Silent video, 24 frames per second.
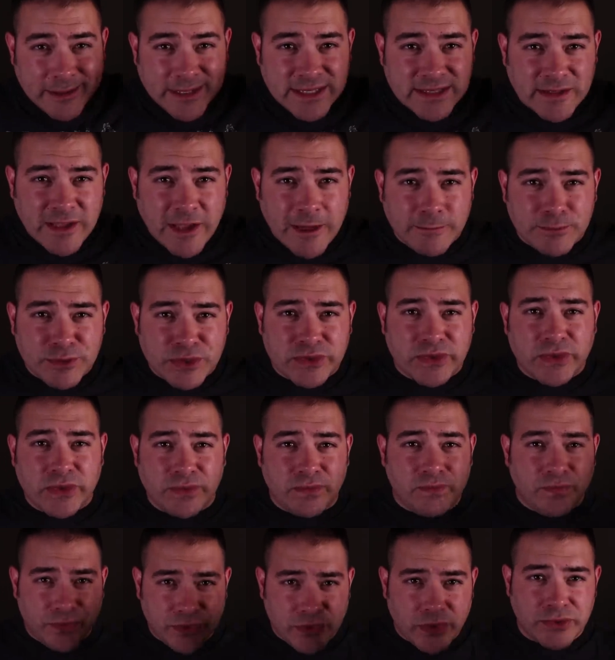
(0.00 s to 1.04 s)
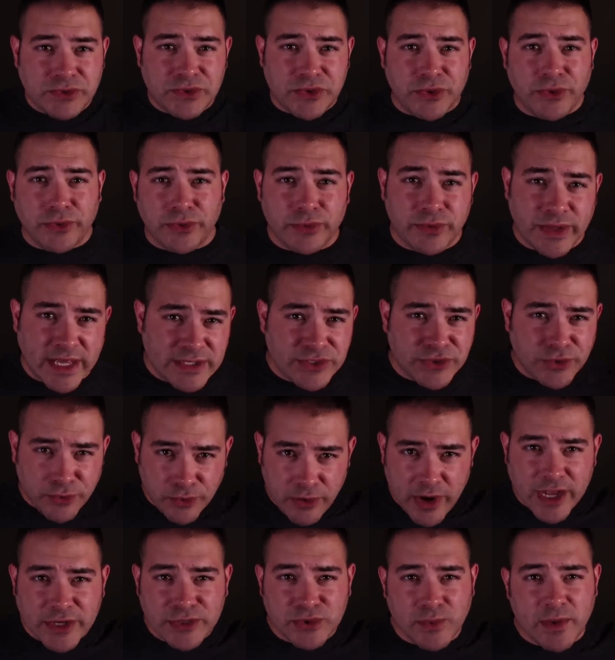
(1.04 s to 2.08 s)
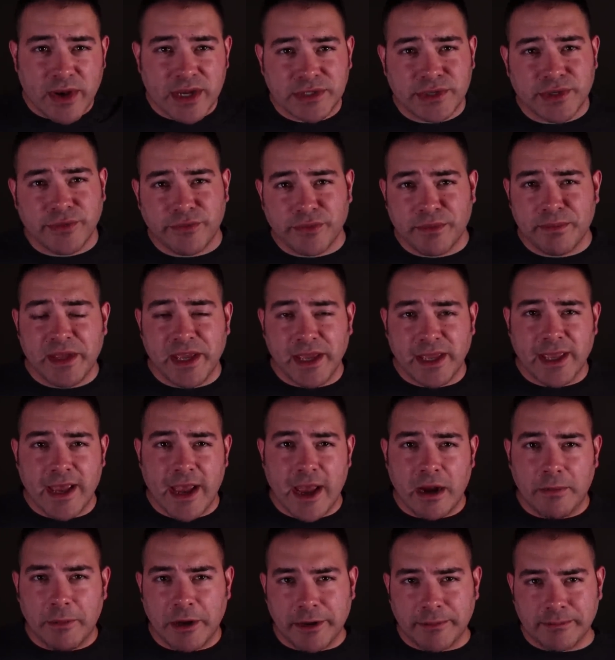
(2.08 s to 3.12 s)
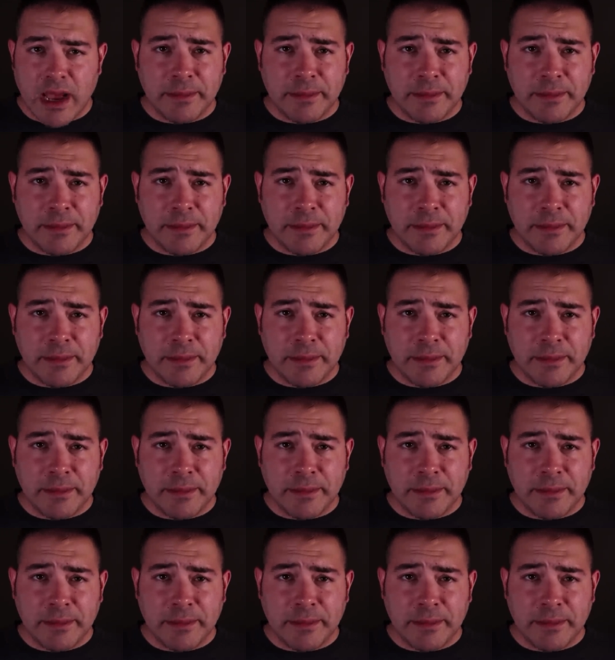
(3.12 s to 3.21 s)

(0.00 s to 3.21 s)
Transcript: baby steps, those are your, that's your graduation from the academy.